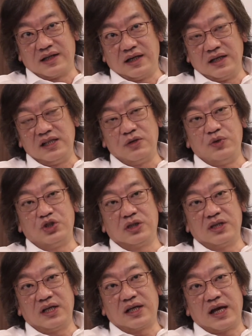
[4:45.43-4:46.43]

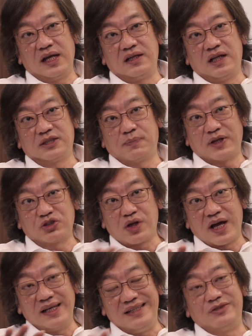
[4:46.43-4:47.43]
individually can
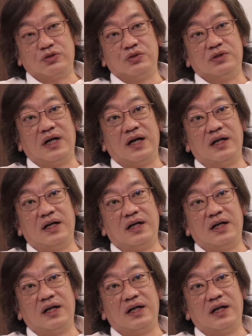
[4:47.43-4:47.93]
specialize into